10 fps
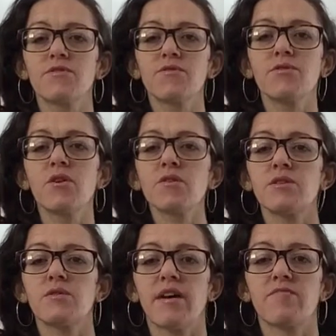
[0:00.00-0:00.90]
you know
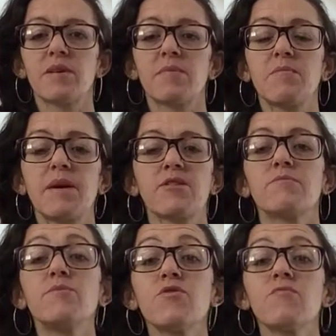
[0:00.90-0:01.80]
that you have maybe
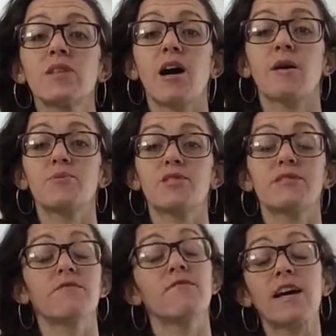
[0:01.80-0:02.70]
better movement
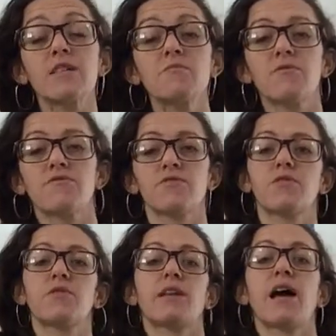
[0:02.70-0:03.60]
options available for you than